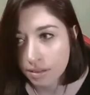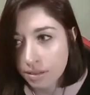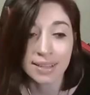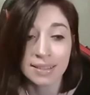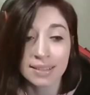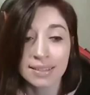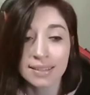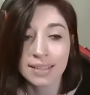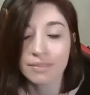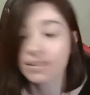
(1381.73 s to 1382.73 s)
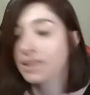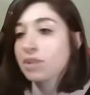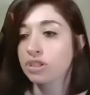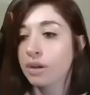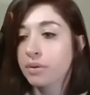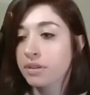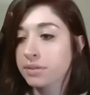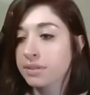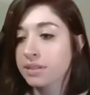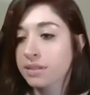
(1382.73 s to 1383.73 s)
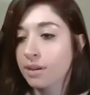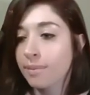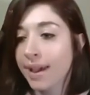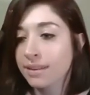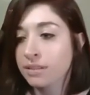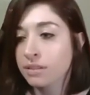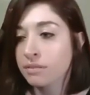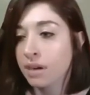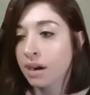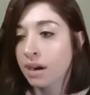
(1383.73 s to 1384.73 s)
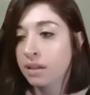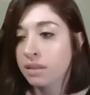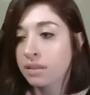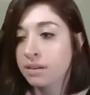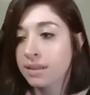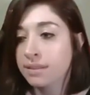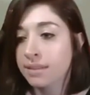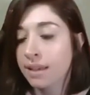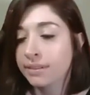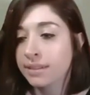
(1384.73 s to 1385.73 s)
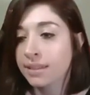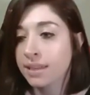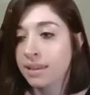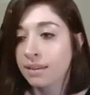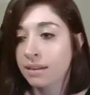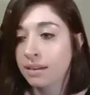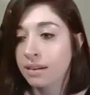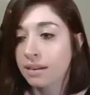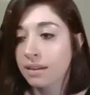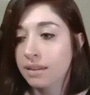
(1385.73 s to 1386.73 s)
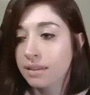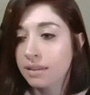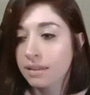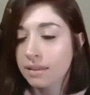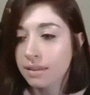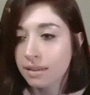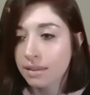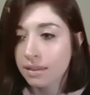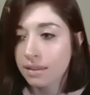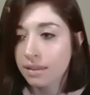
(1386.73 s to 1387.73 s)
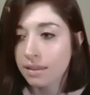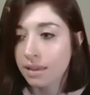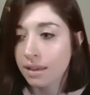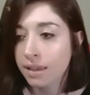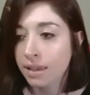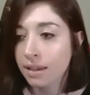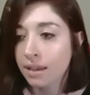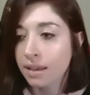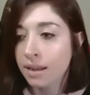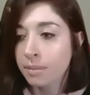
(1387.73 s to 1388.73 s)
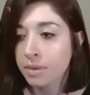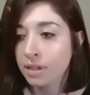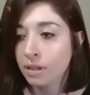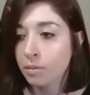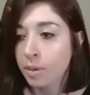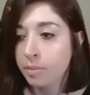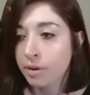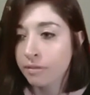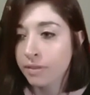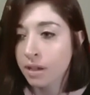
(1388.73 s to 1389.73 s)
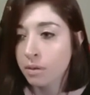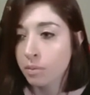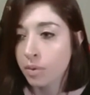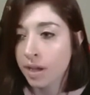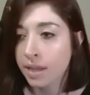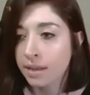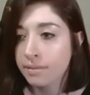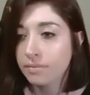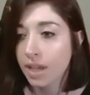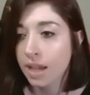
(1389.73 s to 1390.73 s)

So this is definitely much lower though. So let's go back to our 3070 here. And I'm going to load my profile 1.